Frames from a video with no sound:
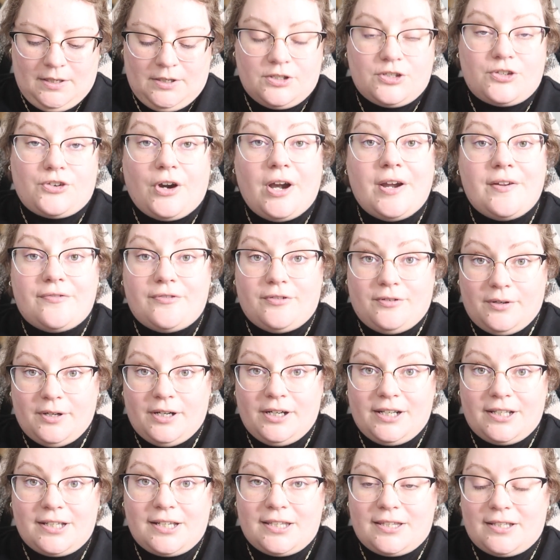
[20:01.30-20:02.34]

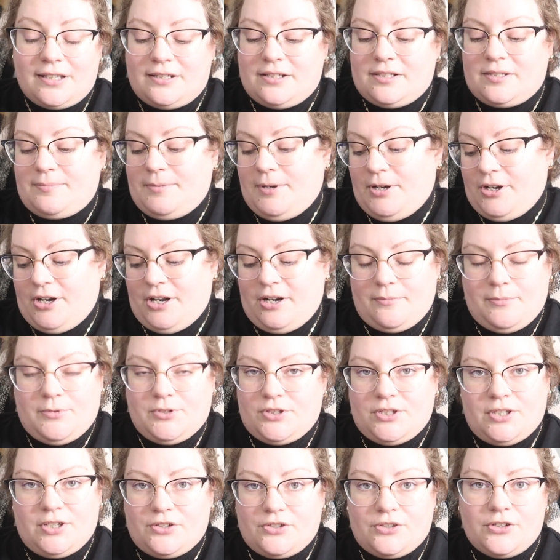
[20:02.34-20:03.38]
straightforward. Again, like the spirit
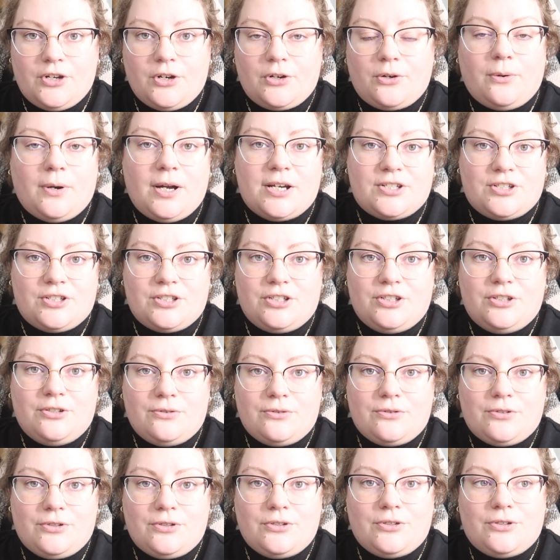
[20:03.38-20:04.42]
animals, there's no question.
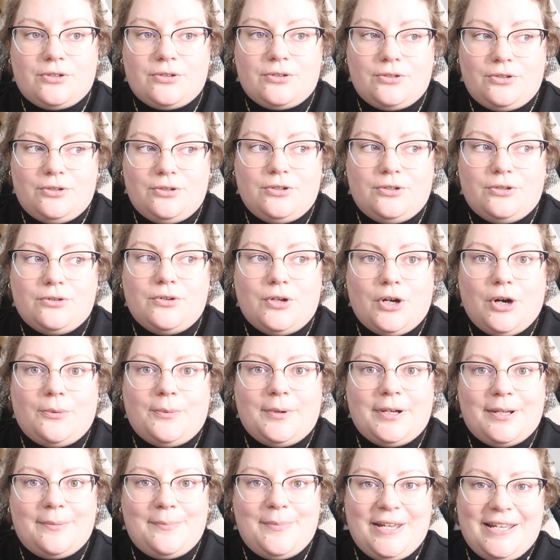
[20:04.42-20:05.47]
You know
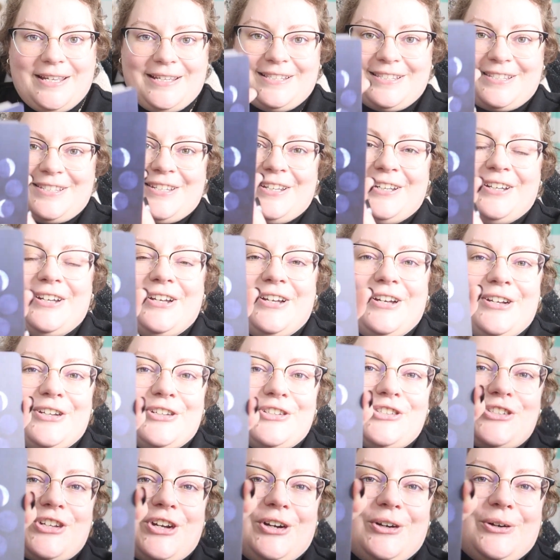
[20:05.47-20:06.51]
what it means.
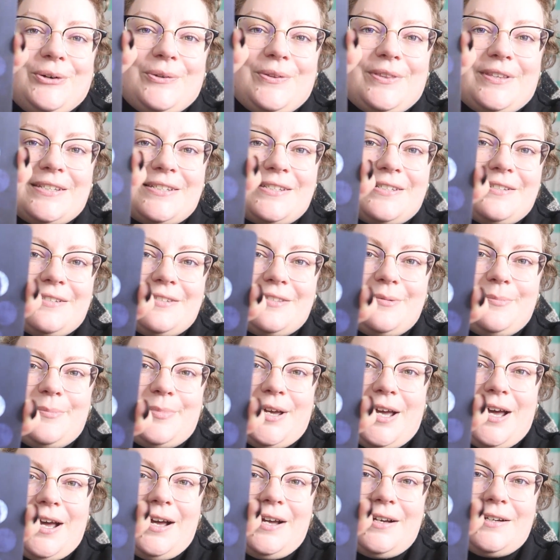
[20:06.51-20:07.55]
So this is the
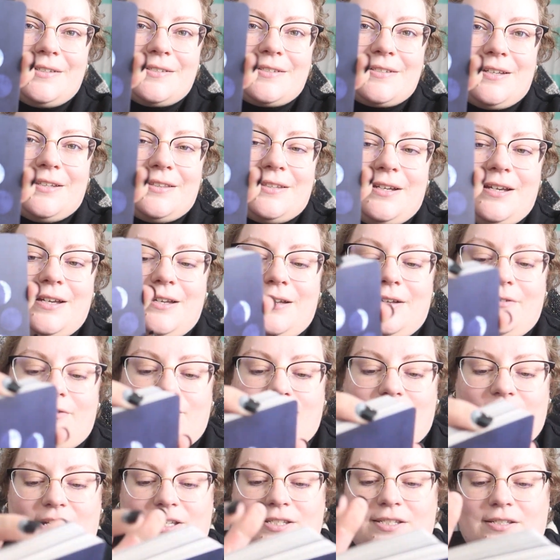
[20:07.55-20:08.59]
back. It's got the
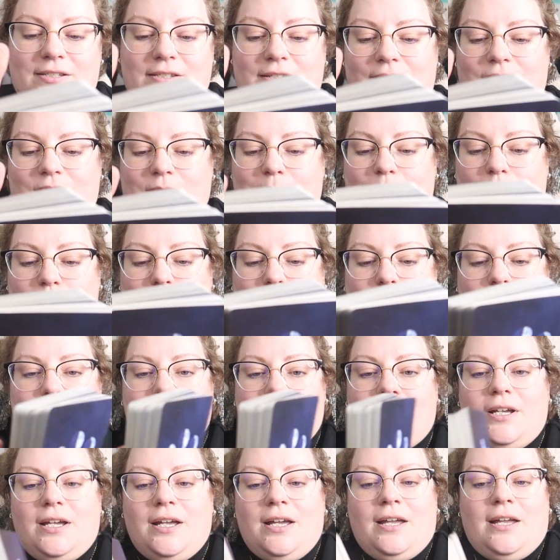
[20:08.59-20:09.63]
phases of the
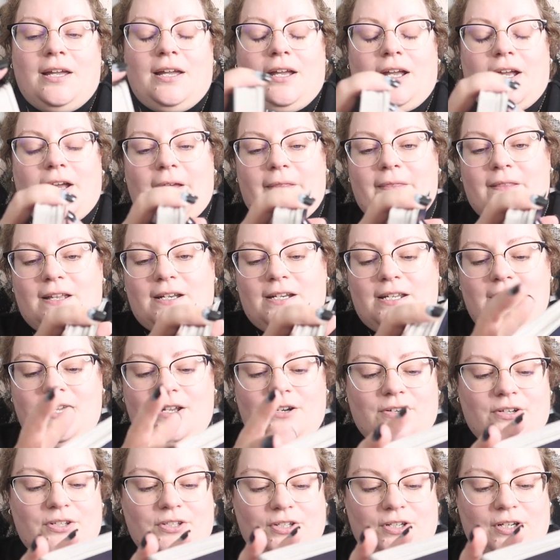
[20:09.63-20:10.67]
moon. And then
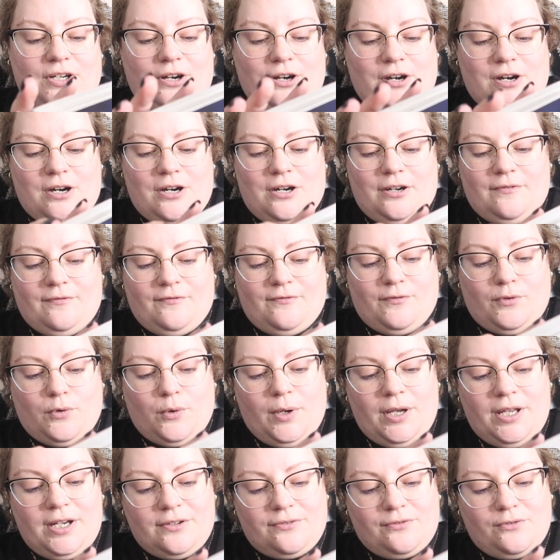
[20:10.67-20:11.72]
here is a card,
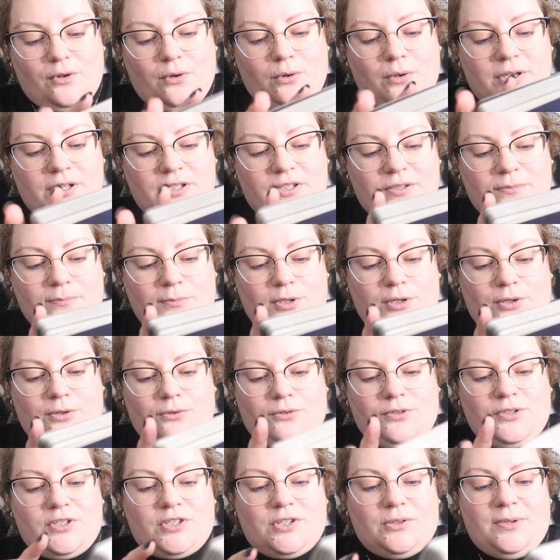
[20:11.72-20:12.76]
Void of Course
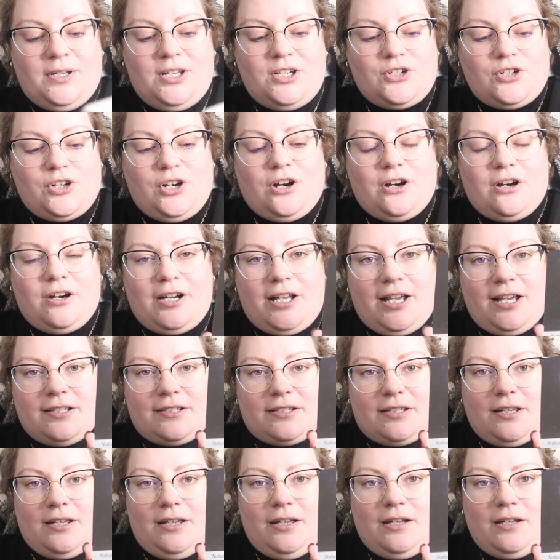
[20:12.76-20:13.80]
Moon. So each card
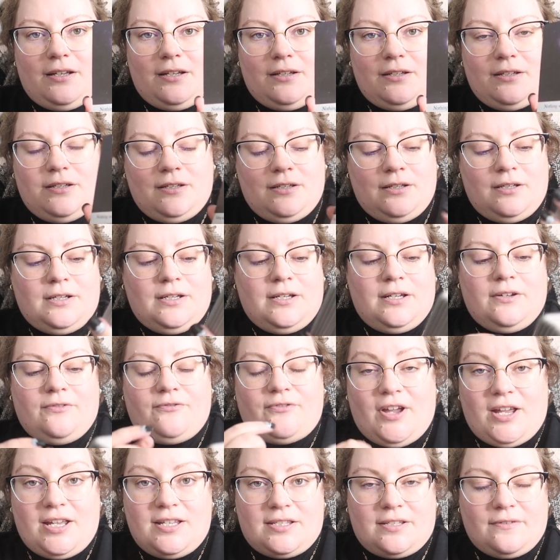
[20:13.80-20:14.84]
has a
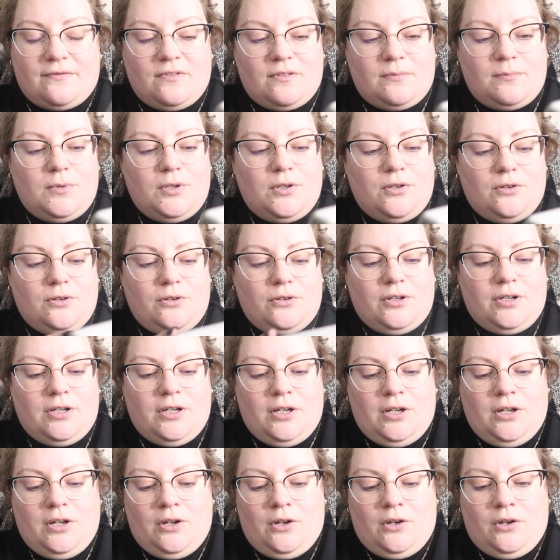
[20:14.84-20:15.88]
phase of the moon
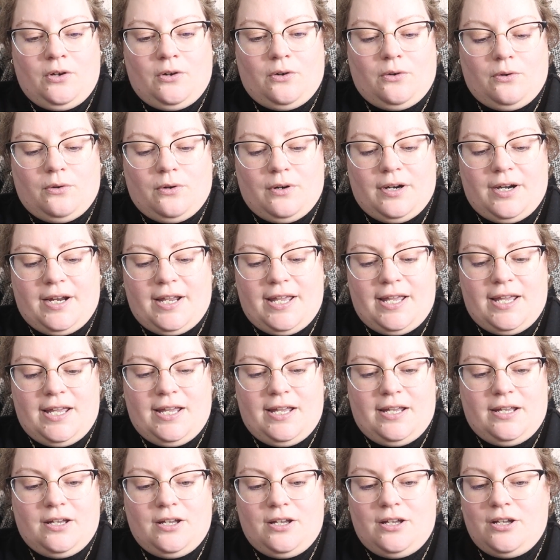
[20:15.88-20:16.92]
or
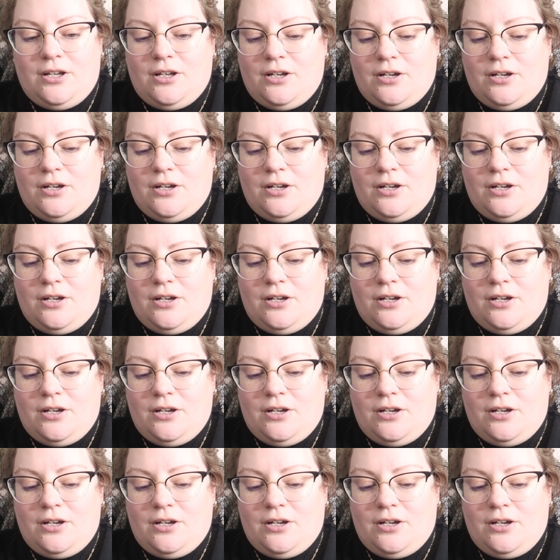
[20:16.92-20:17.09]
a